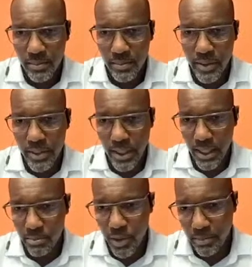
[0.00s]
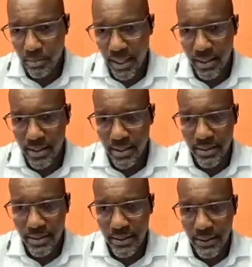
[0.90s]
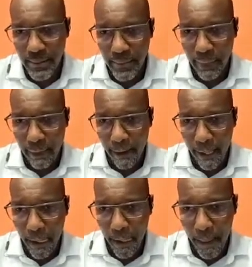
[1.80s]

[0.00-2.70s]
Hey, Clinton, what's up? I need to unmute the mic, Clinton.